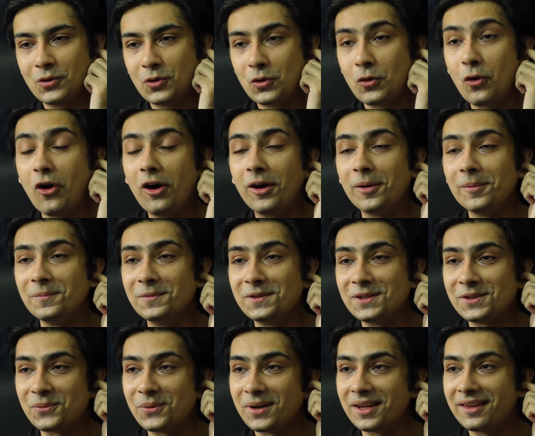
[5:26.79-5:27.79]

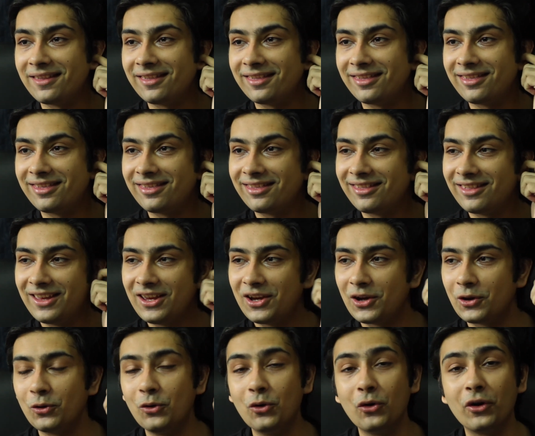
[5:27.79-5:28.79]
qualms with
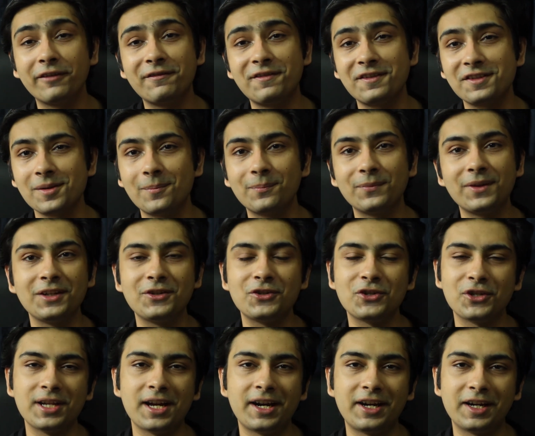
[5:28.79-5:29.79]
going for something
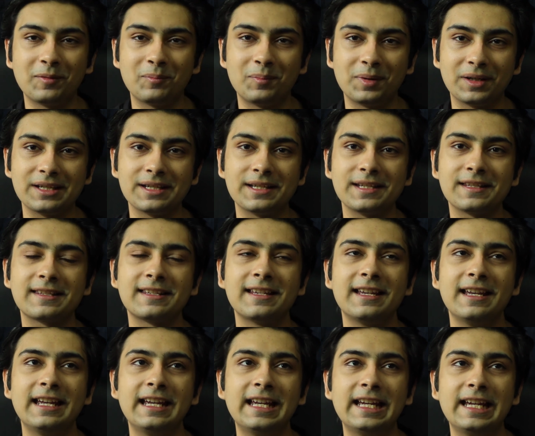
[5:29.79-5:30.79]
generic, because
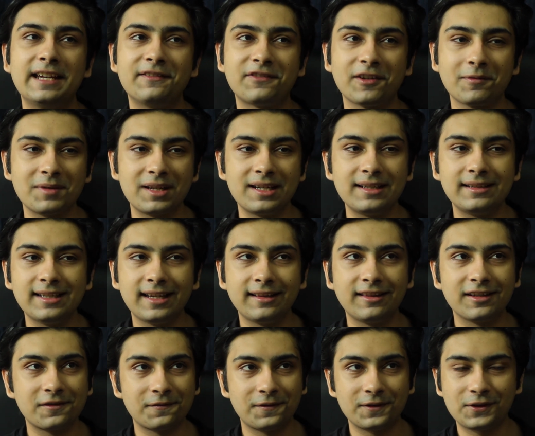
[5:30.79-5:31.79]
if I'm gonna take
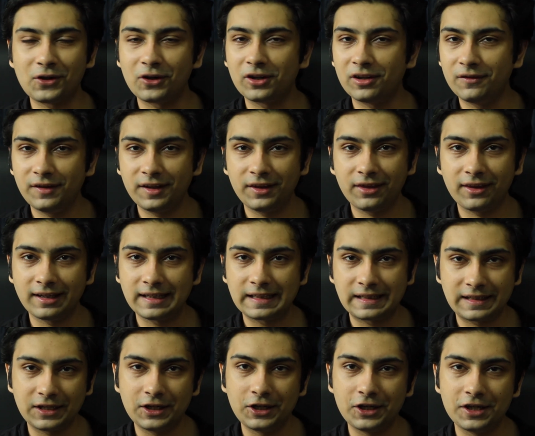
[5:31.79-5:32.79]
this photography thing
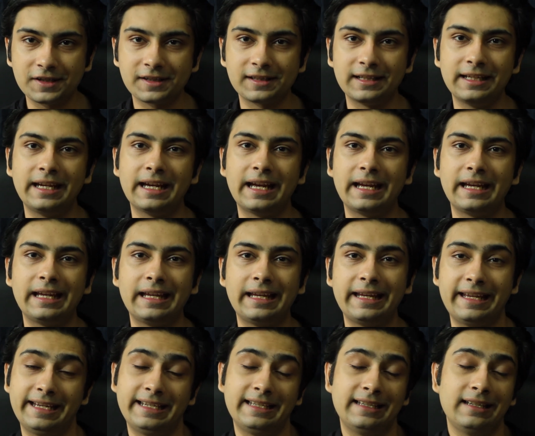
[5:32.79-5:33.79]
seriously,
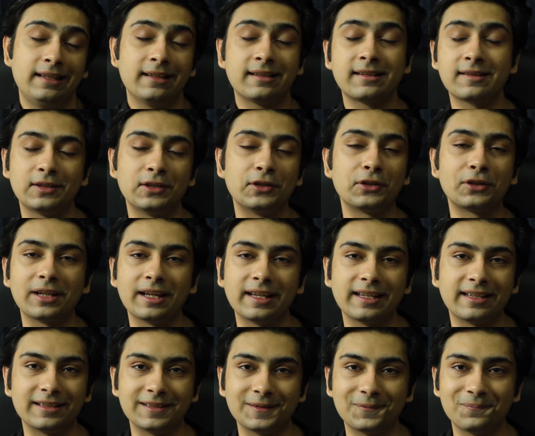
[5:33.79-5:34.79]
it needs to look like
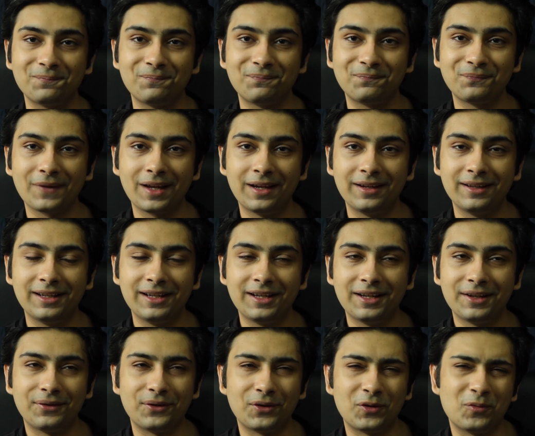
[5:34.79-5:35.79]
it.
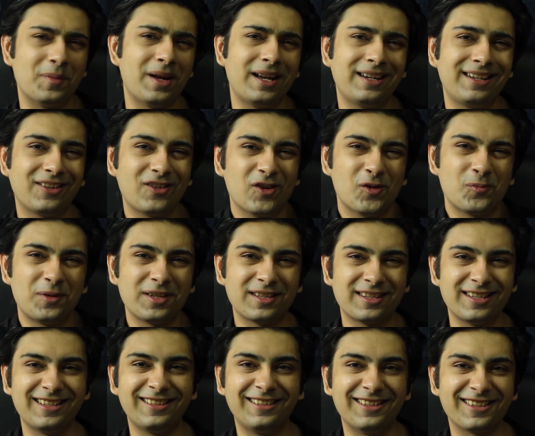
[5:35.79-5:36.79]
The Romantic
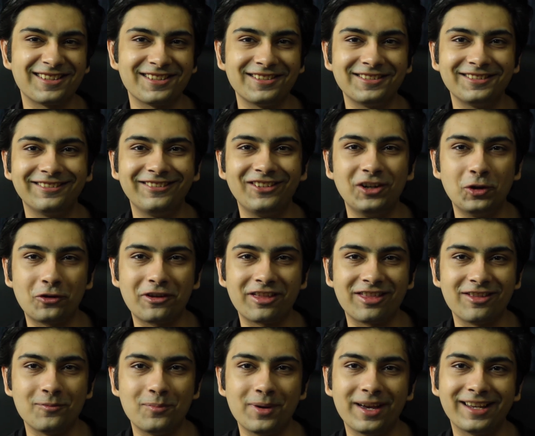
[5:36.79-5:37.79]
Hopelessly doesn't look
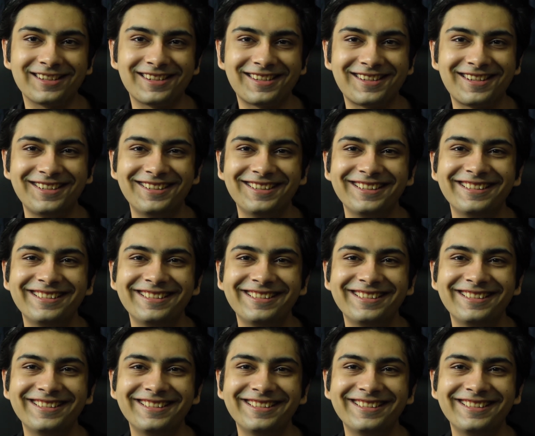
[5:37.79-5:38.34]
the best